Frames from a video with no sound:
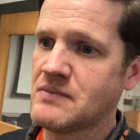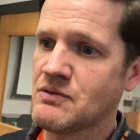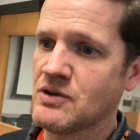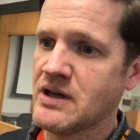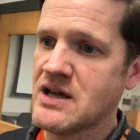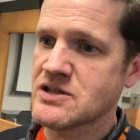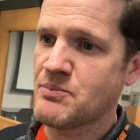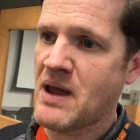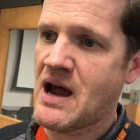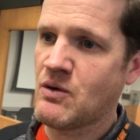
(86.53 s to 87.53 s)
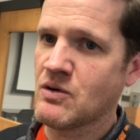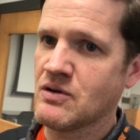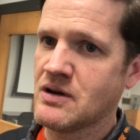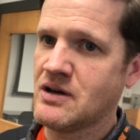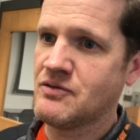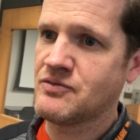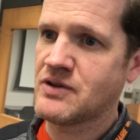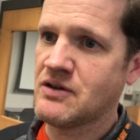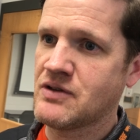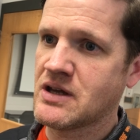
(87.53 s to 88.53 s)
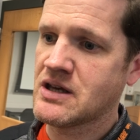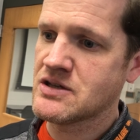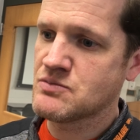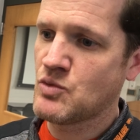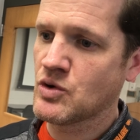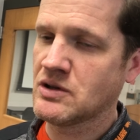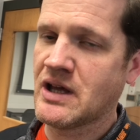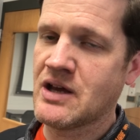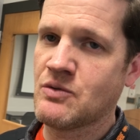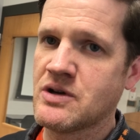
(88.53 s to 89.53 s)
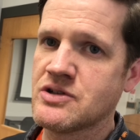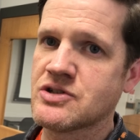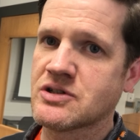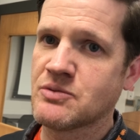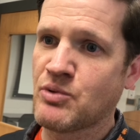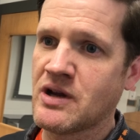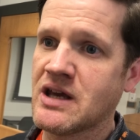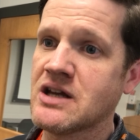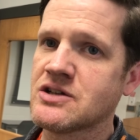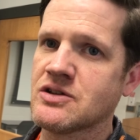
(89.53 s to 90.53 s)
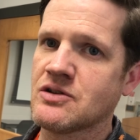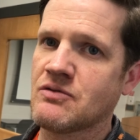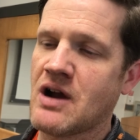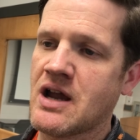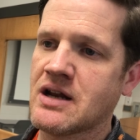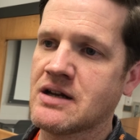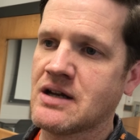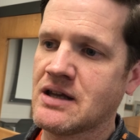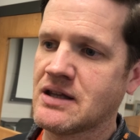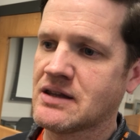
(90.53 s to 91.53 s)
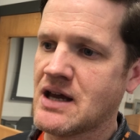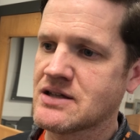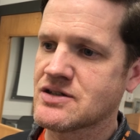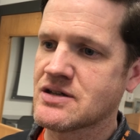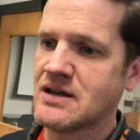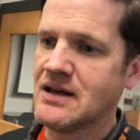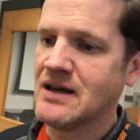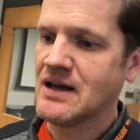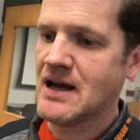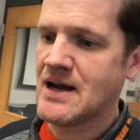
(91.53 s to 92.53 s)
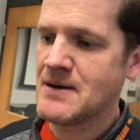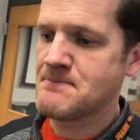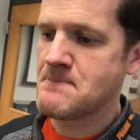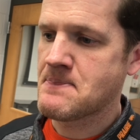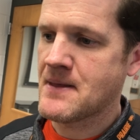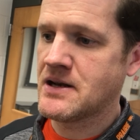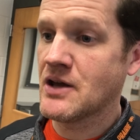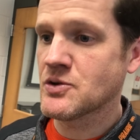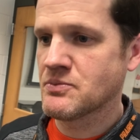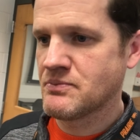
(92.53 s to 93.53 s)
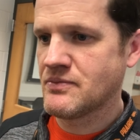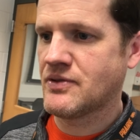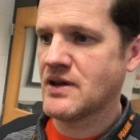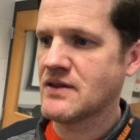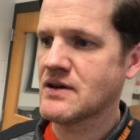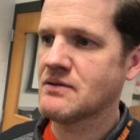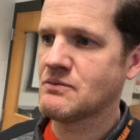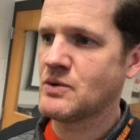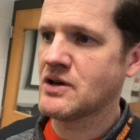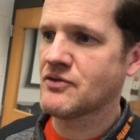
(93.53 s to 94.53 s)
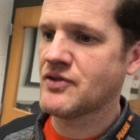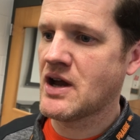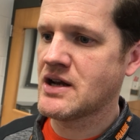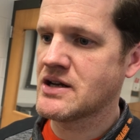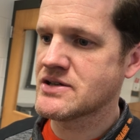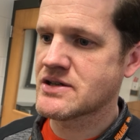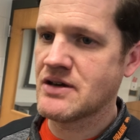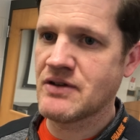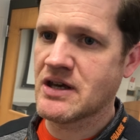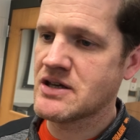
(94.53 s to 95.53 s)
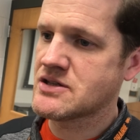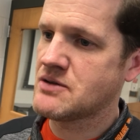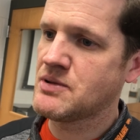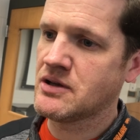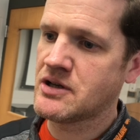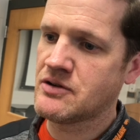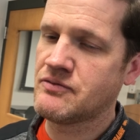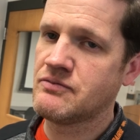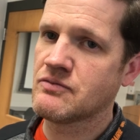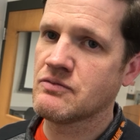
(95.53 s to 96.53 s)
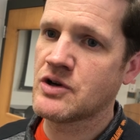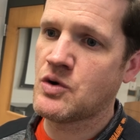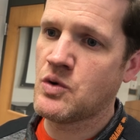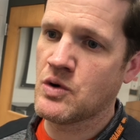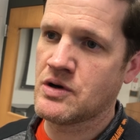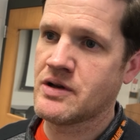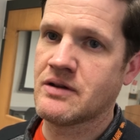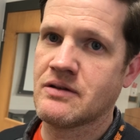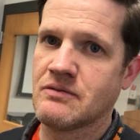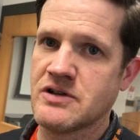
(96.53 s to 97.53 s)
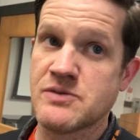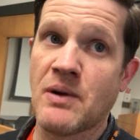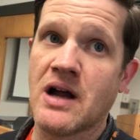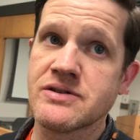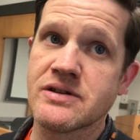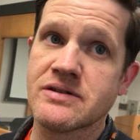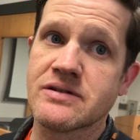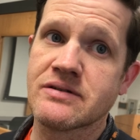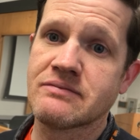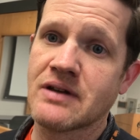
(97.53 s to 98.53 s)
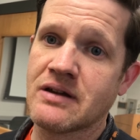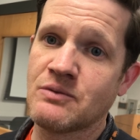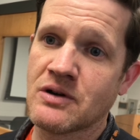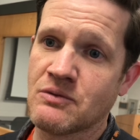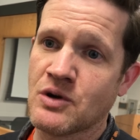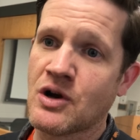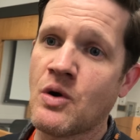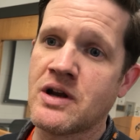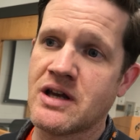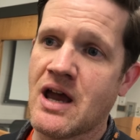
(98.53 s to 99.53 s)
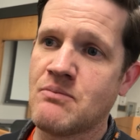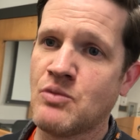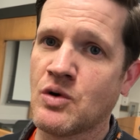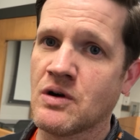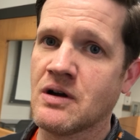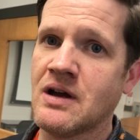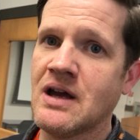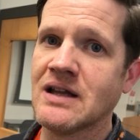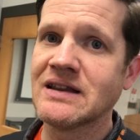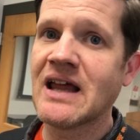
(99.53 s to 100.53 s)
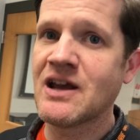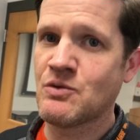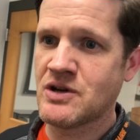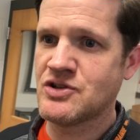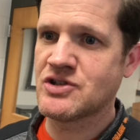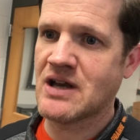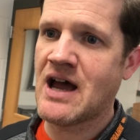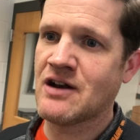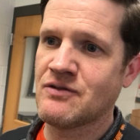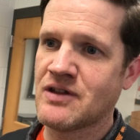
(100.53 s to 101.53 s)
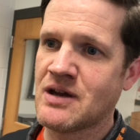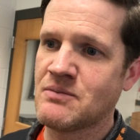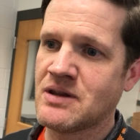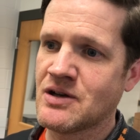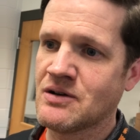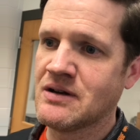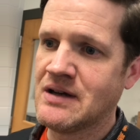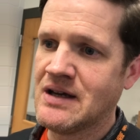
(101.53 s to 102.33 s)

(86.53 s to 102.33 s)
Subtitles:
it really has the power of giving kids more language to bring into their writing. And I think that's another thing that we are finding is giving kids the ability to record responses. Like we're going to get more language out of them, and they're